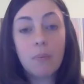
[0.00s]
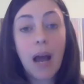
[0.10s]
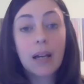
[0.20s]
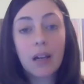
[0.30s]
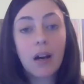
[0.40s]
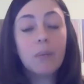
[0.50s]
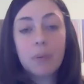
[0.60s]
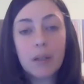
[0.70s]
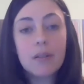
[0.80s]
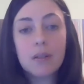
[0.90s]
backing
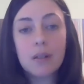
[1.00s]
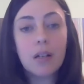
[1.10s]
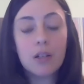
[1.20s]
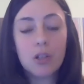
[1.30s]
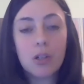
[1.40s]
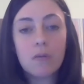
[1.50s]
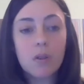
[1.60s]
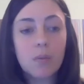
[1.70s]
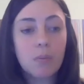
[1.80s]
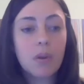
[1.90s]
up its
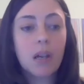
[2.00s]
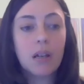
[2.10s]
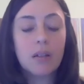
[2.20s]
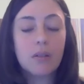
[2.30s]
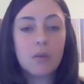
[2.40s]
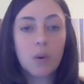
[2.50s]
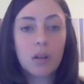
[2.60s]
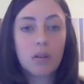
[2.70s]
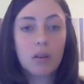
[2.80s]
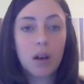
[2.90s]
initiatives and plans
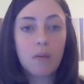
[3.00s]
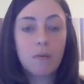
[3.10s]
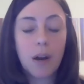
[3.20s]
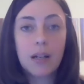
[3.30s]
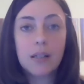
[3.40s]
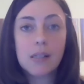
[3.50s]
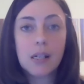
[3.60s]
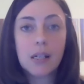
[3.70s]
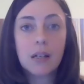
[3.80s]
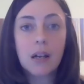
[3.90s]
with
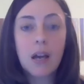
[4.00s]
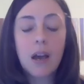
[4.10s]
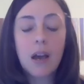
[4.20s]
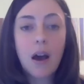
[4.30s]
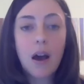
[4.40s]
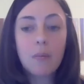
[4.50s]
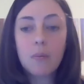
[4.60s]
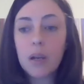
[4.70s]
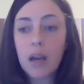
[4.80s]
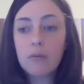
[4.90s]
financing.
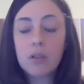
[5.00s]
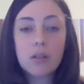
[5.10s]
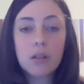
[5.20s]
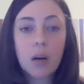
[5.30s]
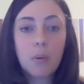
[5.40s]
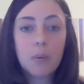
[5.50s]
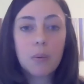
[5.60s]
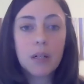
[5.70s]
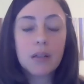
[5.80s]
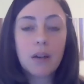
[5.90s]
We have just a couple
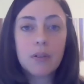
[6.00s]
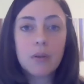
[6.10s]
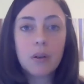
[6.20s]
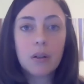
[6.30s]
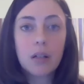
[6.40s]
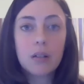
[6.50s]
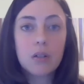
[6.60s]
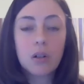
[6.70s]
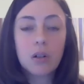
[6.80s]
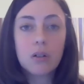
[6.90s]
minutes left, so I'd like
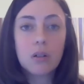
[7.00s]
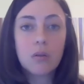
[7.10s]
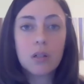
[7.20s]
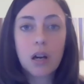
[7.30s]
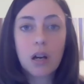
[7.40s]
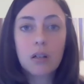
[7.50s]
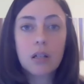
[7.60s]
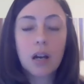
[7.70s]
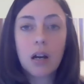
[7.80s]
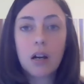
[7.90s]
to turn to
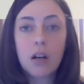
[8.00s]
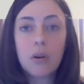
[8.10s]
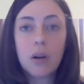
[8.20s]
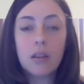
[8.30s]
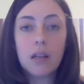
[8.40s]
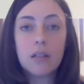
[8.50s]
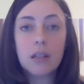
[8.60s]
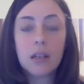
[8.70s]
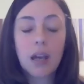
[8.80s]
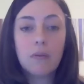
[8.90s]
Takako and then
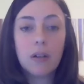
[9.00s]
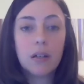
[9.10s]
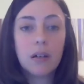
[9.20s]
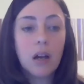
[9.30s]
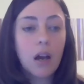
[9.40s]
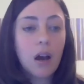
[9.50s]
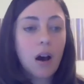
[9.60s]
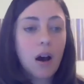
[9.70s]
to Kevin.